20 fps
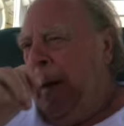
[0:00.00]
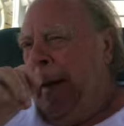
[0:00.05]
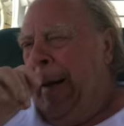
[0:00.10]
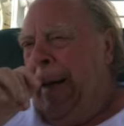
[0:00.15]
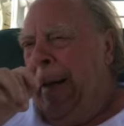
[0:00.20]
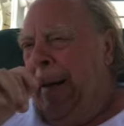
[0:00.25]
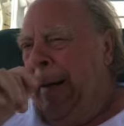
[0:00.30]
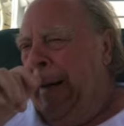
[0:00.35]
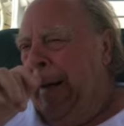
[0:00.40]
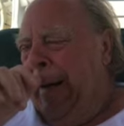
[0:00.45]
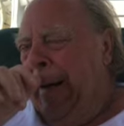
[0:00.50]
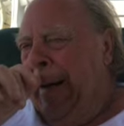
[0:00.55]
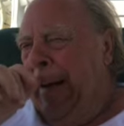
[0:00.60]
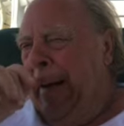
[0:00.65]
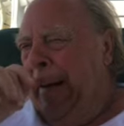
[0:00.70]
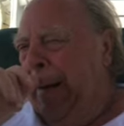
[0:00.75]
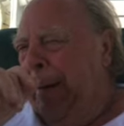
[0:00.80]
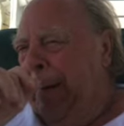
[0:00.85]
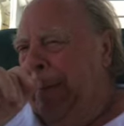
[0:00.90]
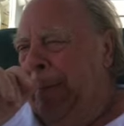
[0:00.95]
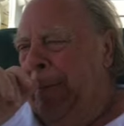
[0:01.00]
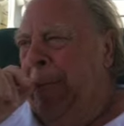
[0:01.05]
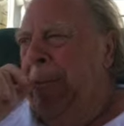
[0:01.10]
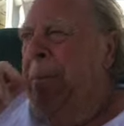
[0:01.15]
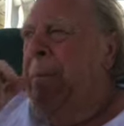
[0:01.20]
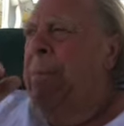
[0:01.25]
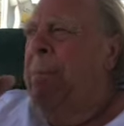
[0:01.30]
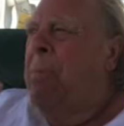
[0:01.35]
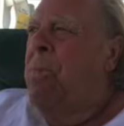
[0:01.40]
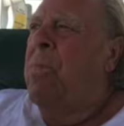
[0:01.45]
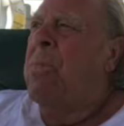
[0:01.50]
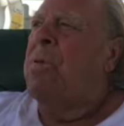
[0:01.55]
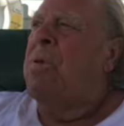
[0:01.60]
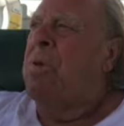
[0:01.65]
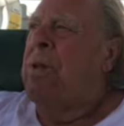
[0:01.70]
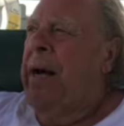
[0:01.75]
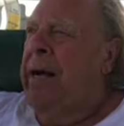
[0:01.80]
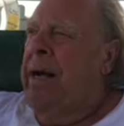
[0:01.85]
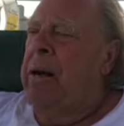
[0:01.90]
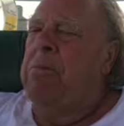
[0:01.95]
And
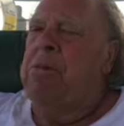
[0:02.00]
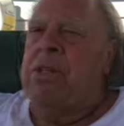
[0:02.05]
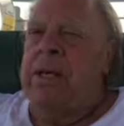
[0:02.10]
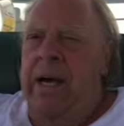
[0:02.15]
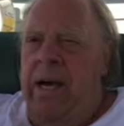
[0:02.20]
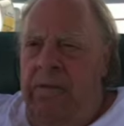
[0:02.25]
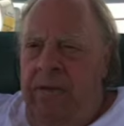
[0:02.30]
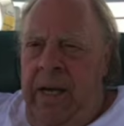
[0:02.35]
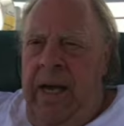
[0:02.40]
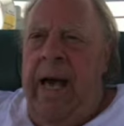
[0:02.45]
with, like I'm saying,